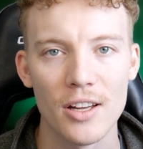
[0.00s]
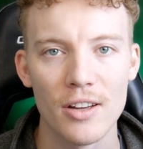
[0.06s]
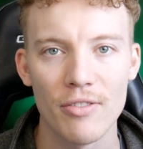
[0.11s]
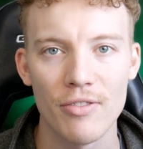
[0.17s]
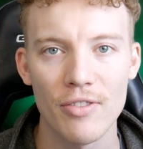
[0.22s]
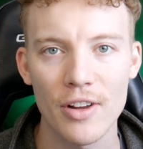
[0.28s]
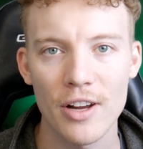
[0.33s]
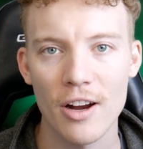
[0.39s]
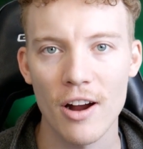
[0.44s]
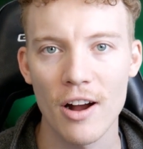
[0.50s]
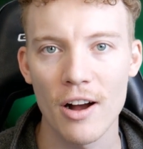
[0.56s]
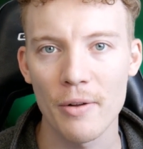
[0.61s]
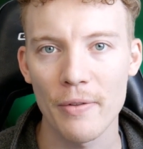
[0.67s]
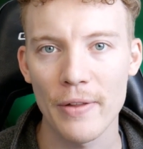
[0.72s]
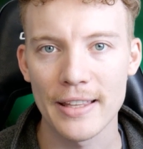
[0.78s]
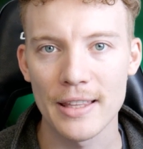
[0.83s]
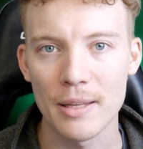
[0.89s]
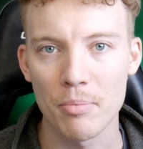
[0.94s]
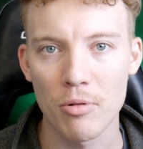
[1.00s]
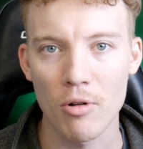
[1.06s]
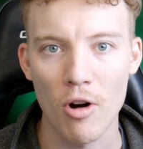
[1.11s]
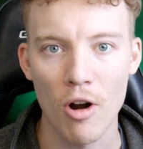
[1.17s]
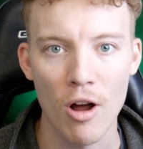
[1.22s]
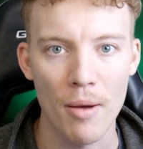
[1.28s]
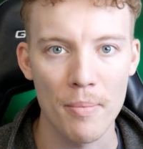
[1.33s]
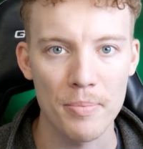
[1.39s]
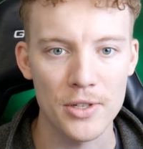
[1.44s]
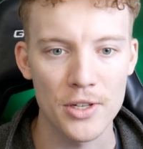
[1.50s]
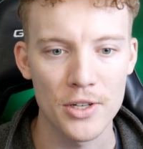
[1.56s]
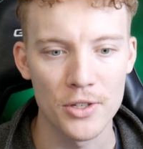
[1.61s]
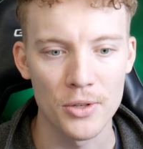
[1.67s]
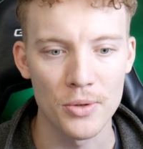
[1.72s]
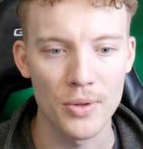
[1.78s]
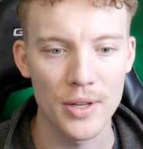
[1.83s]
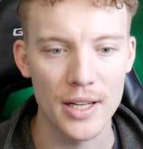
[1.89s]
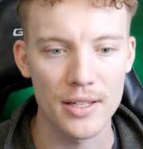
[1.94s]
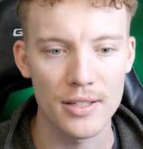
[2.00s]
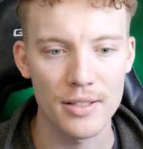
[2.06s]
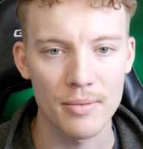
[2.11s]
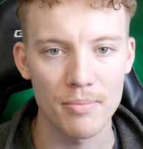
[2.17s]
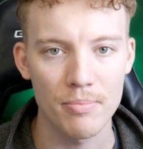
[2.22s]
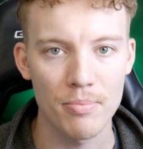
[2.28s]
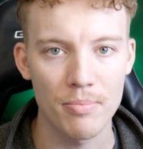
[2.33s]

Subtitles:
figure out like the prompts to do this